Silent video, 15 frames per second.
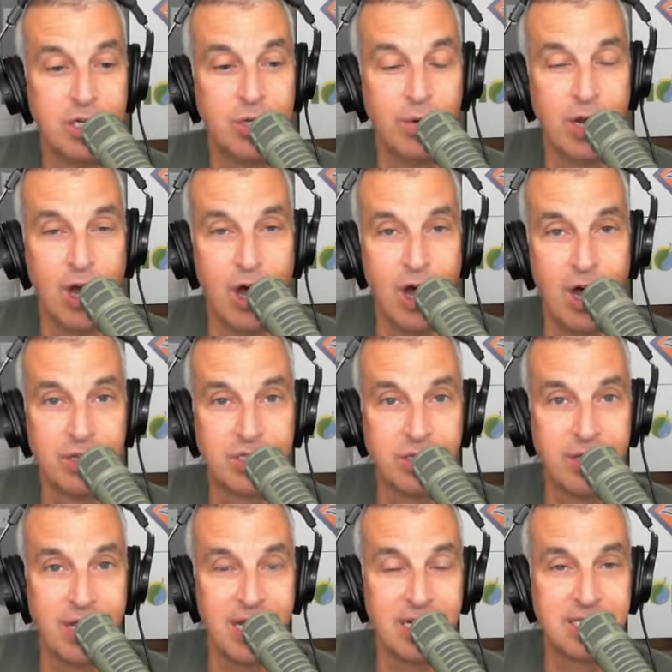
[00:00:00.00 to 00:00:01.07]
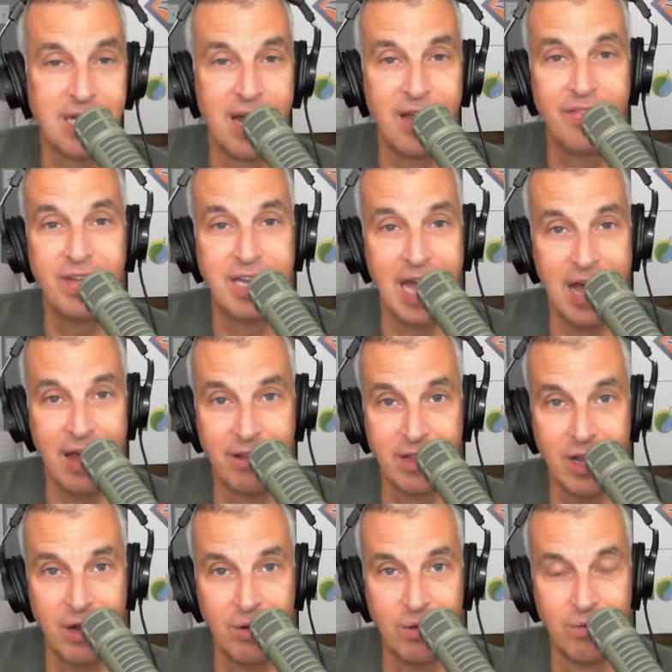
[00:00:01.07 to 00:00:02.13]
do it all so that it's on the down
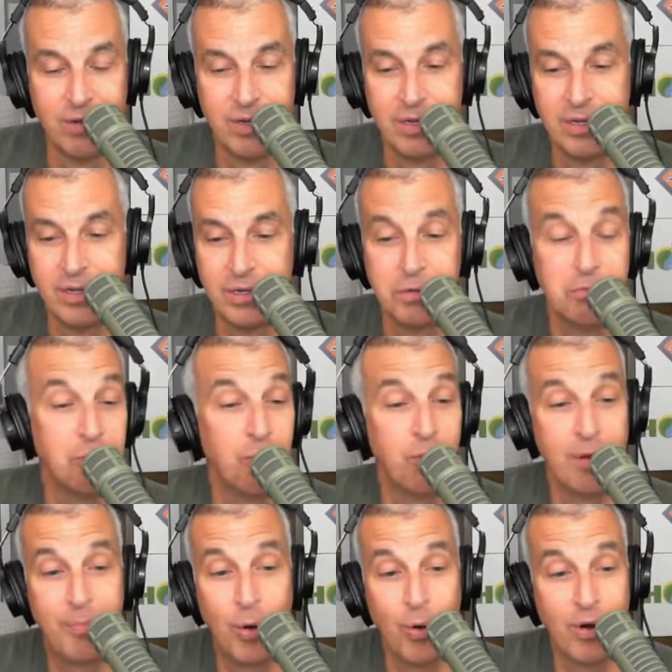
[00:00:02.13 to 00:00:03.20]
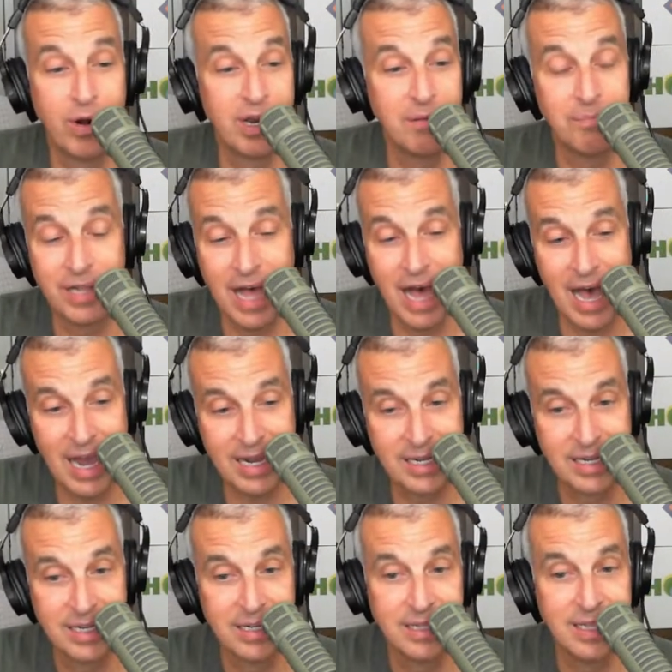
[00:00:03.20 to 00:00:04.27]
low. Report and
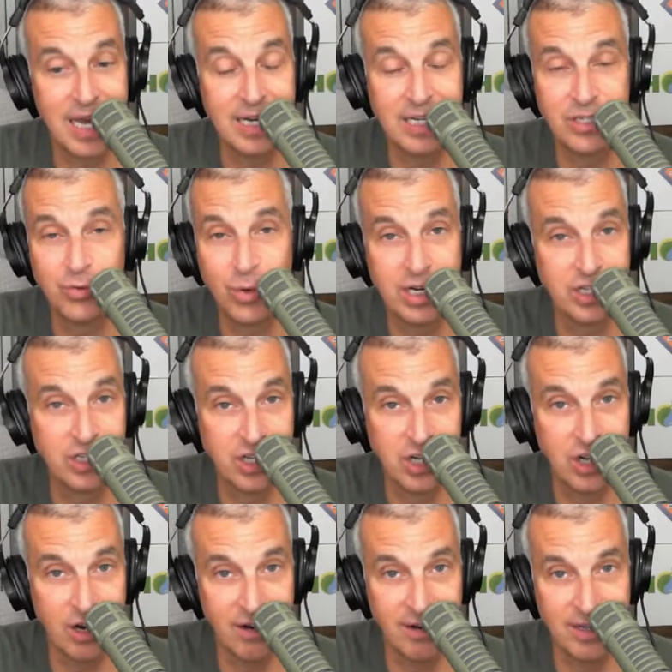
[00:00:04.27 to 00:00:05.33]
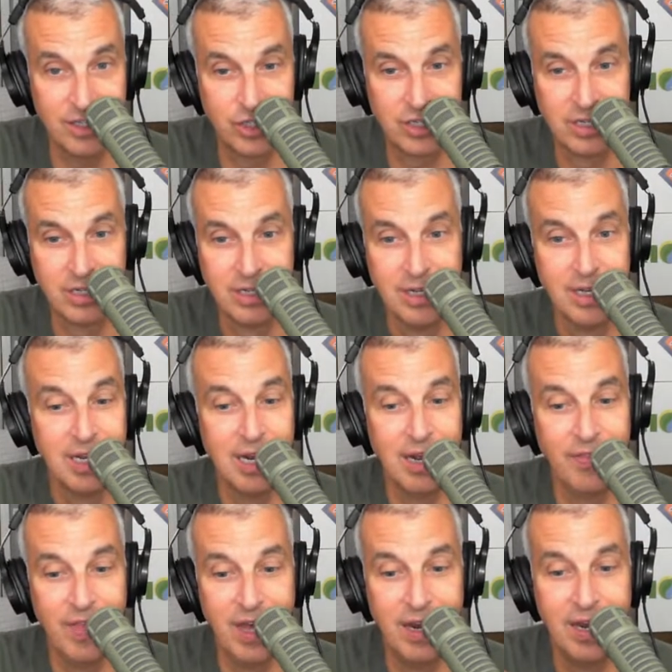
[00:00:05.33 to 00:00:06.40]
block. That is what is encouraged.
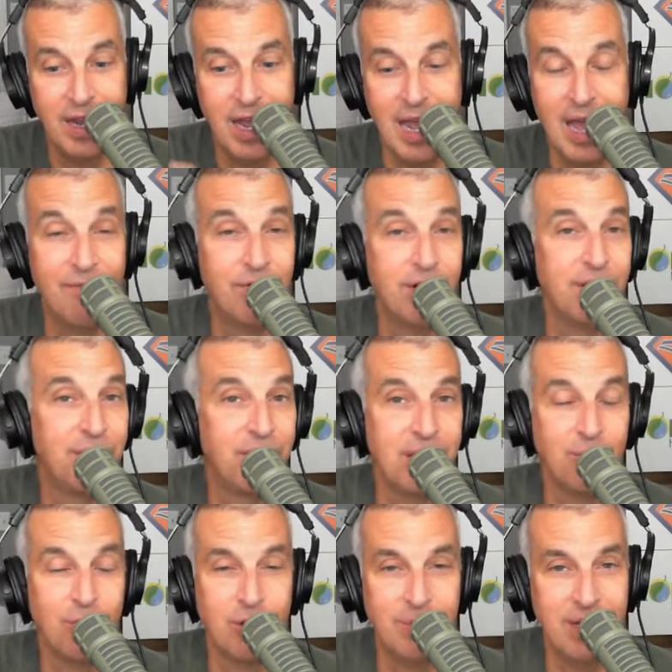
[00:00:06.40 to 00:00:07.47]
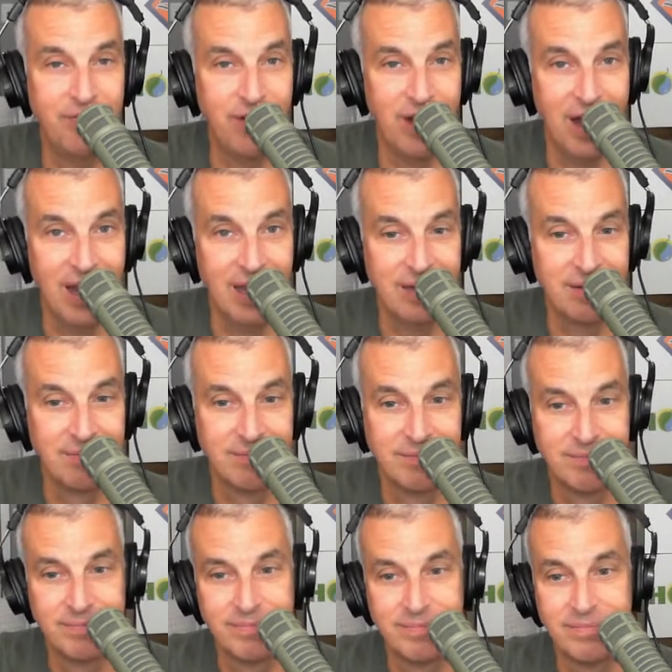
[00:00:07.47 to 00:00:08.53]
And then everything will be fine.
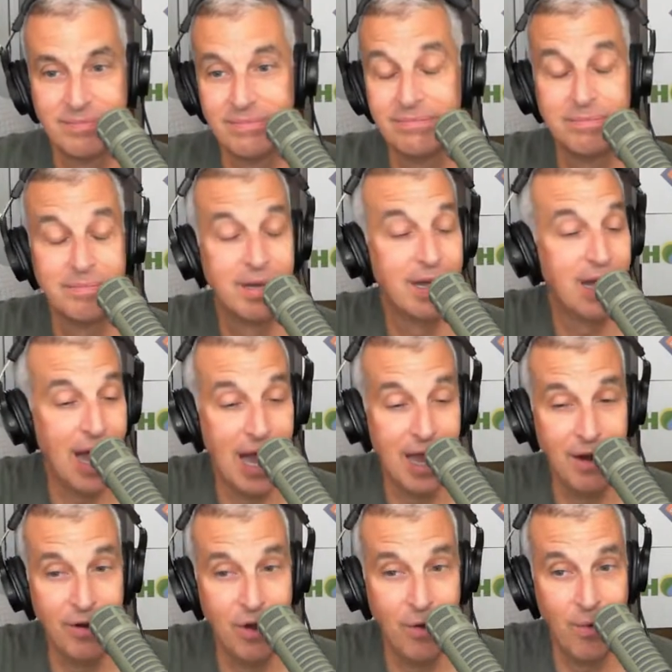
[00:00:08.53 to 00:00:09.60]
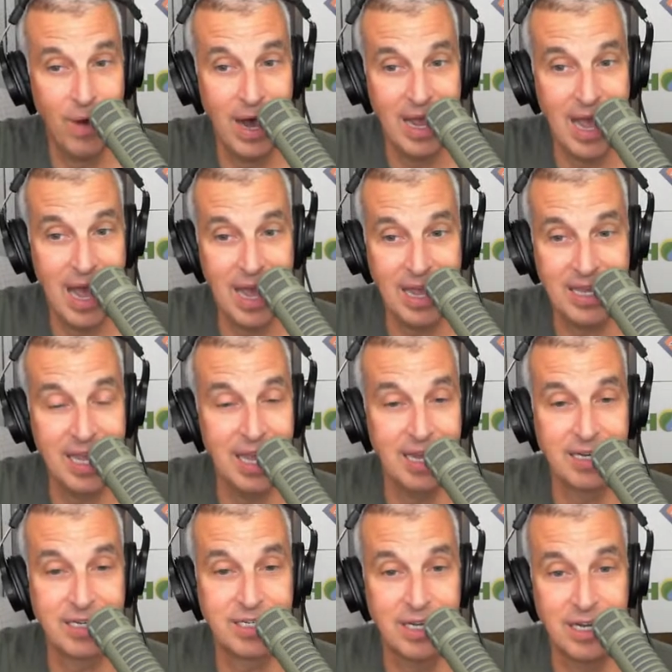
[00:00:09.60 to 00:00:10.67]
I don't know why I
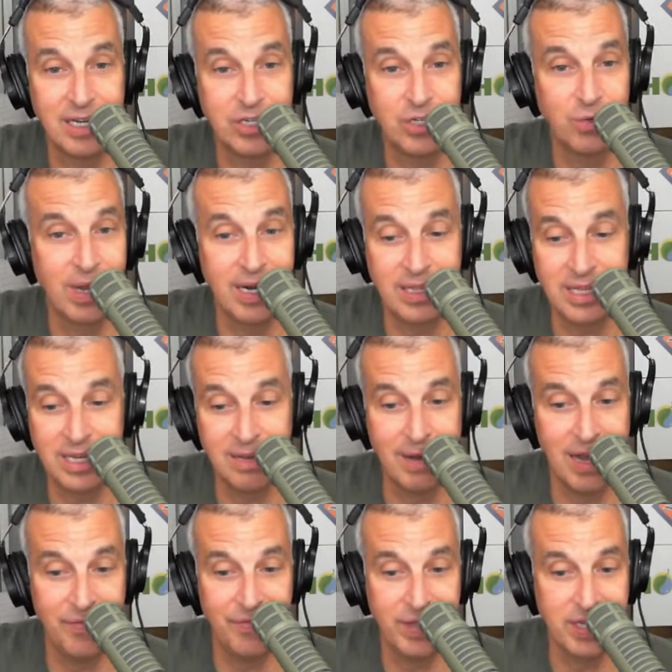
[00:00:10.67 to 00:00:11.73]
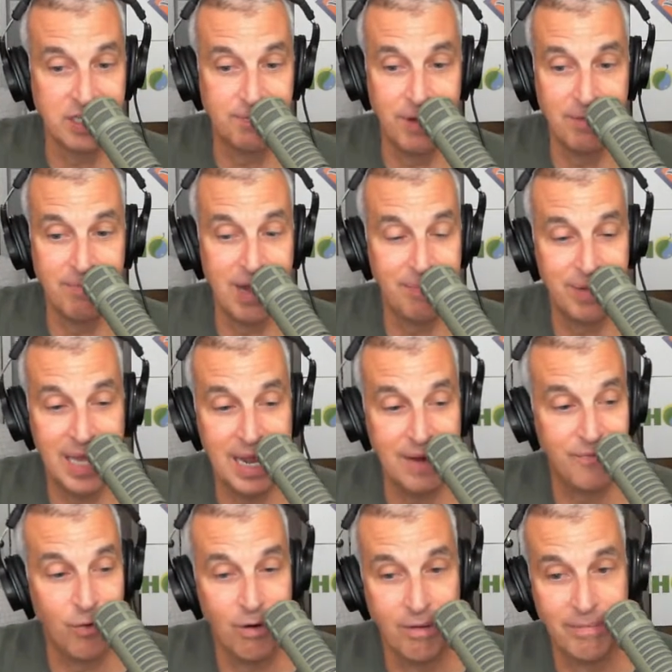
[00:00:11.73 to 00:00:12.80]
can't do anything about this, but my
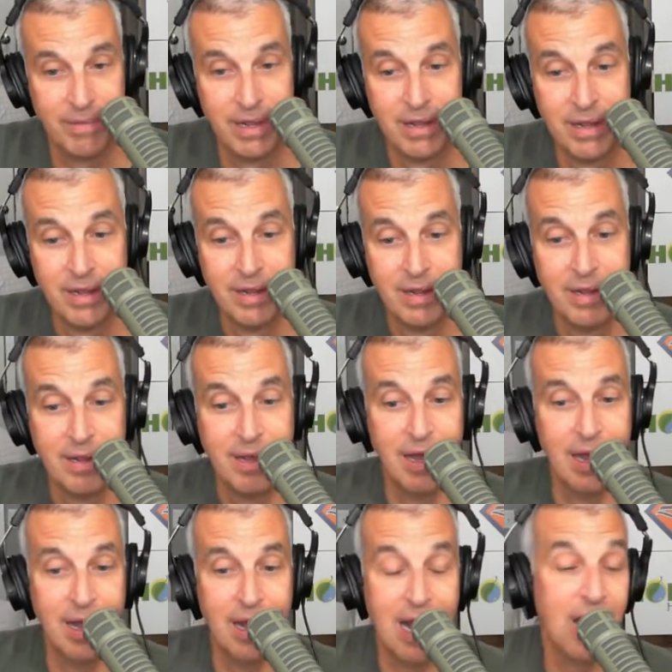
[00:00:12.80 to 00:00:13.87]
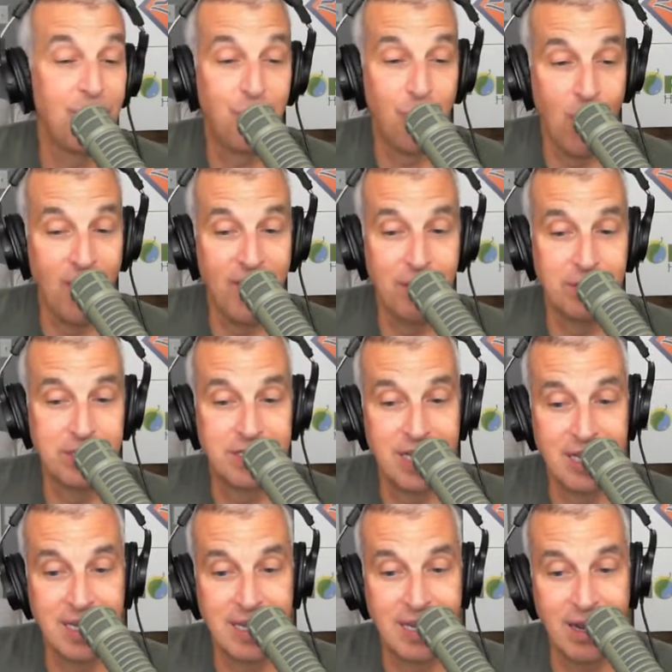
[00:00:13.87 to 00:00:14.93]
platform, I thought that was
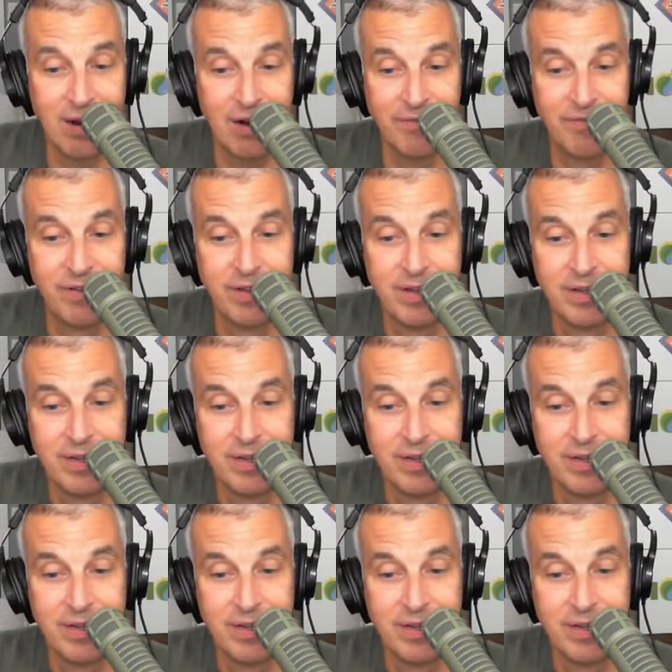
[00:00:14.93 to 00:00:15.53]
taken care of.